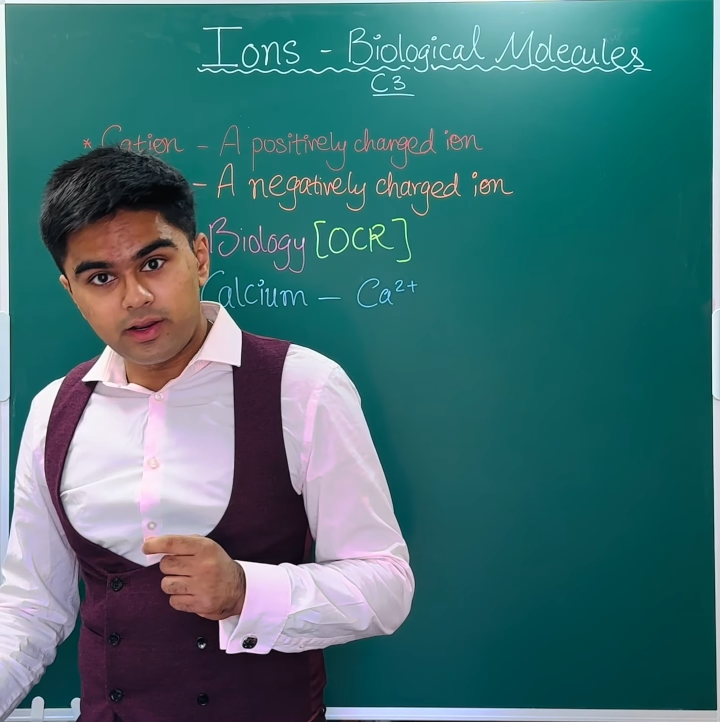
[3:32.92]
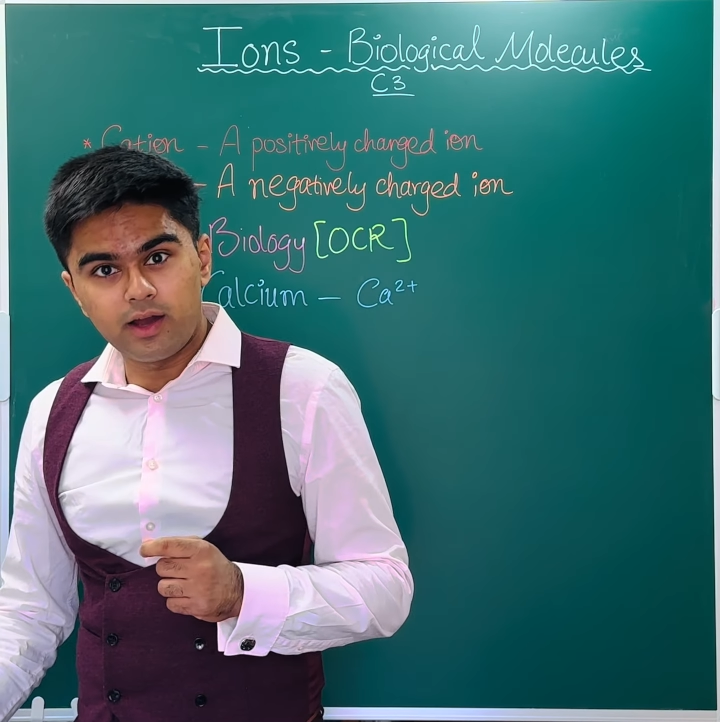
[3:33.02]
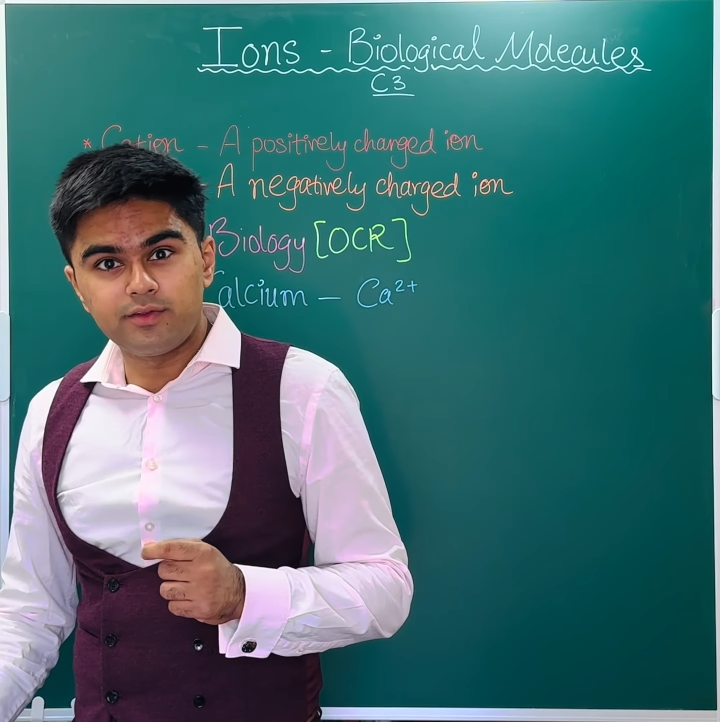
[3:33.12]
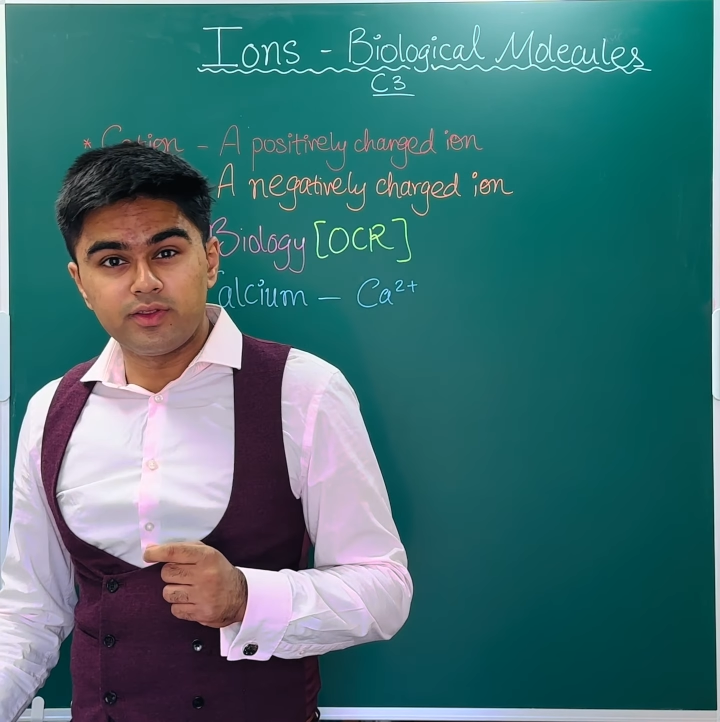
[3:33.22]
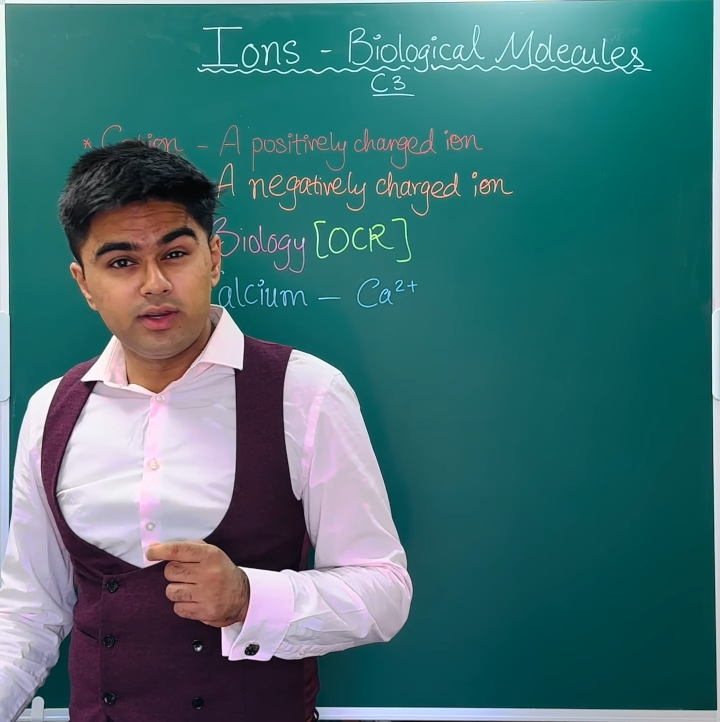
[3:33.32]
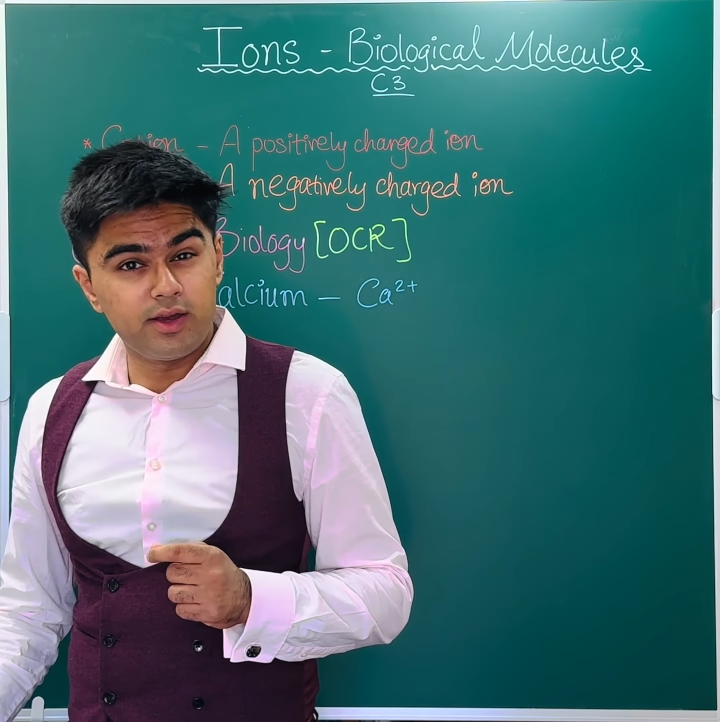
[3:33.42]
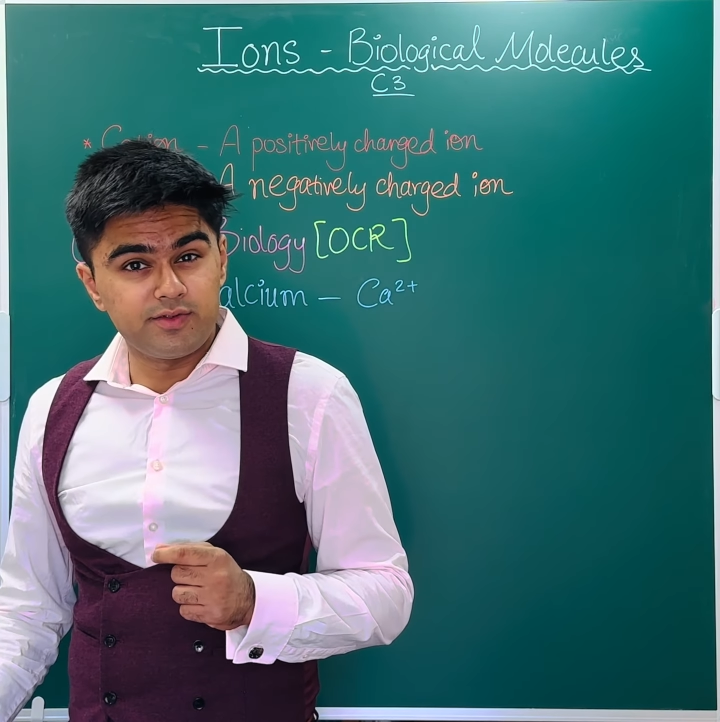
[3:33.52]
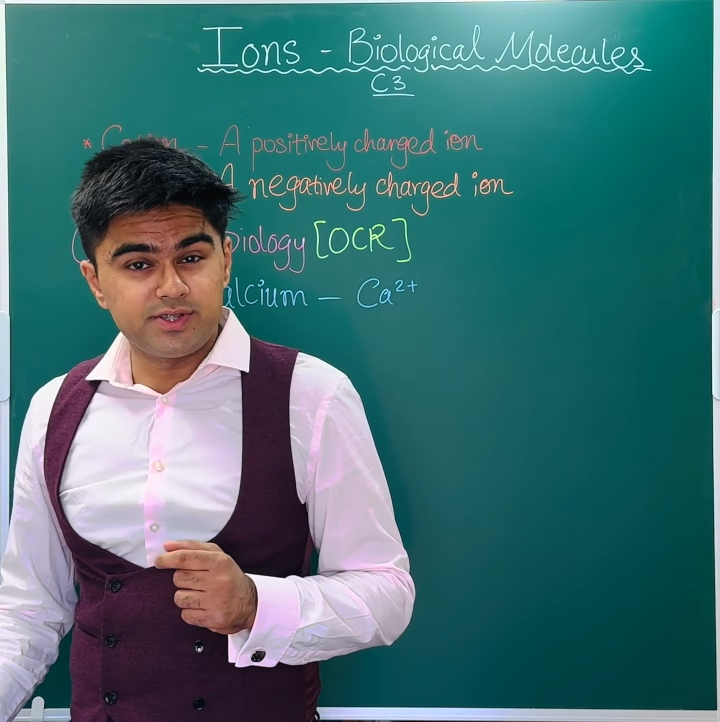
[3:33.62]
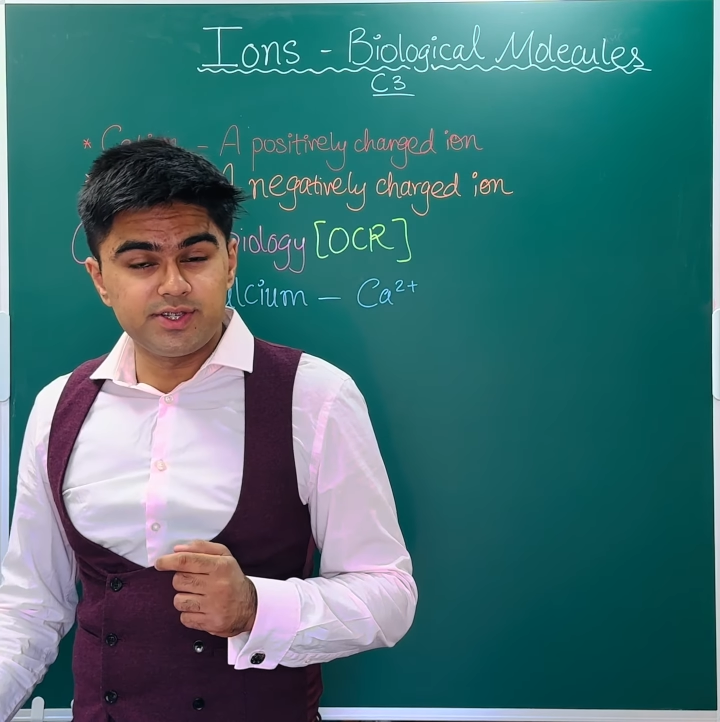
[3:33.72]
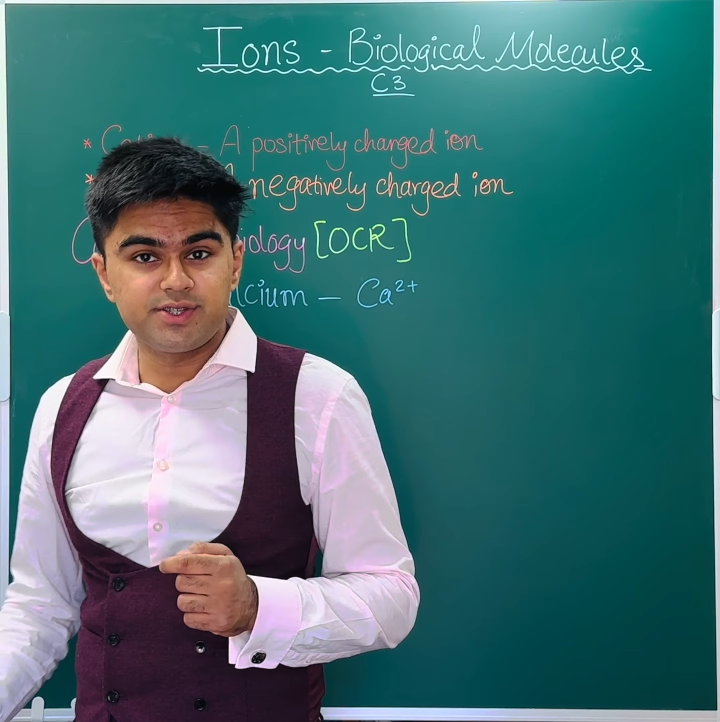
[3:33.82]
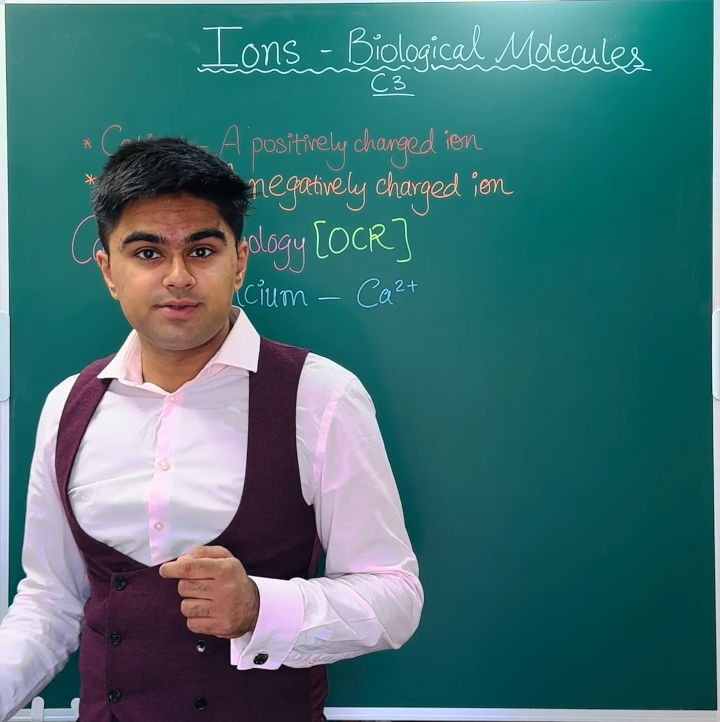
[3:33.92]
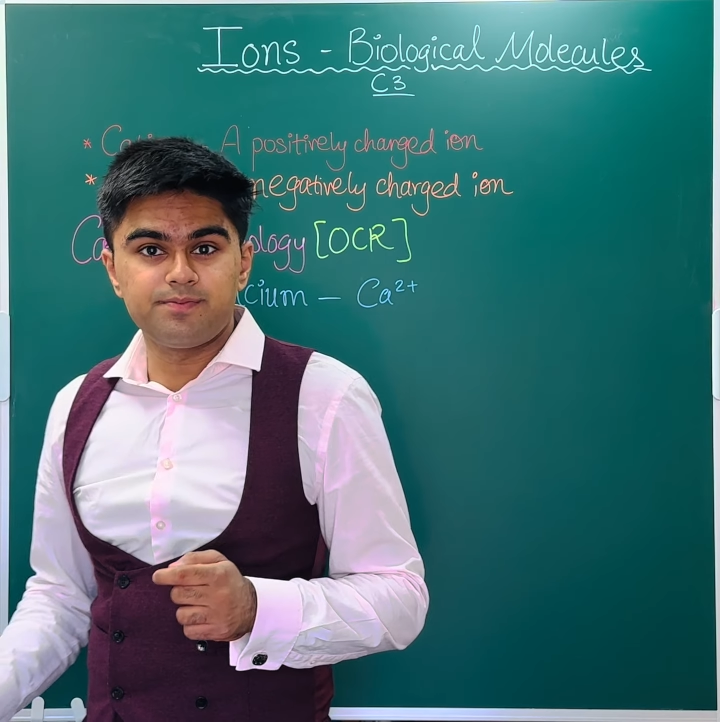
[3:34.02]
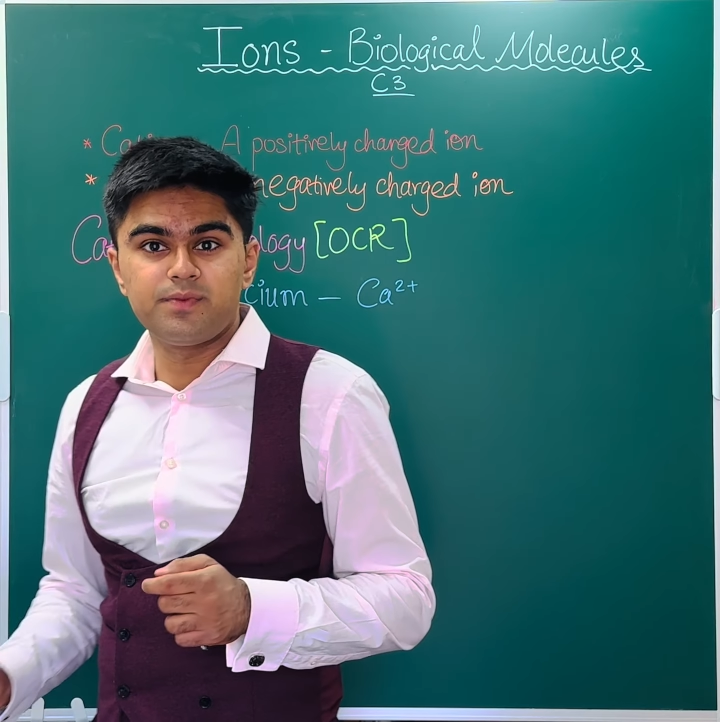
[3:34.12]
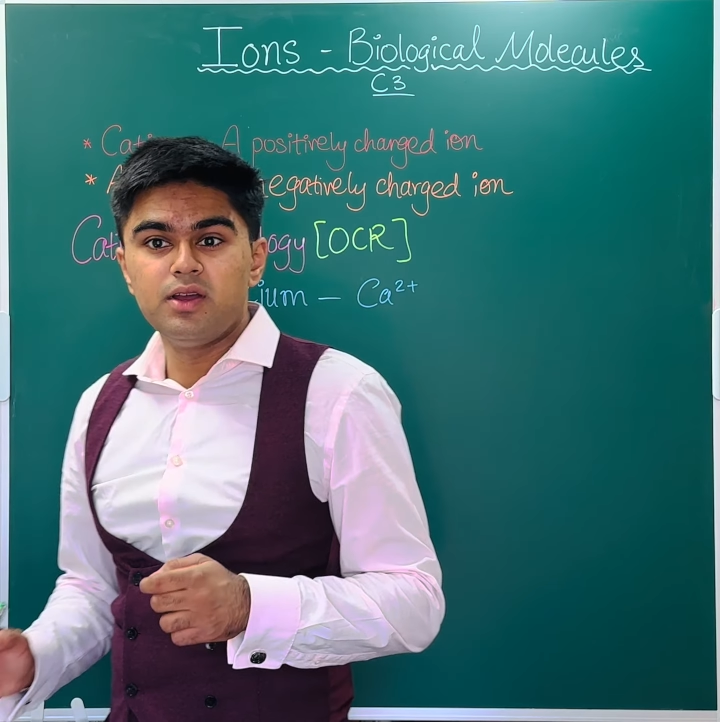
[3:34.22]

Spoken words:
covered the nervous system,